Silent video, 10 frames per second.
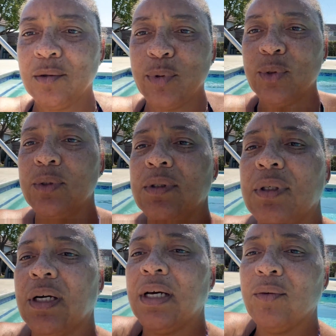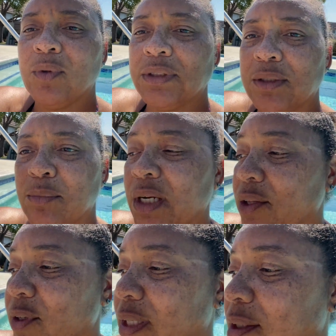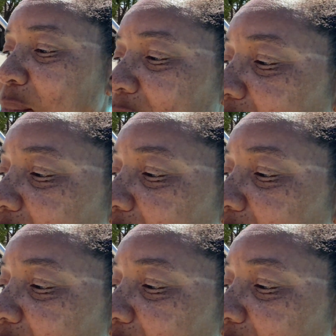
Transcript: the pool. I wasn't bothering him, he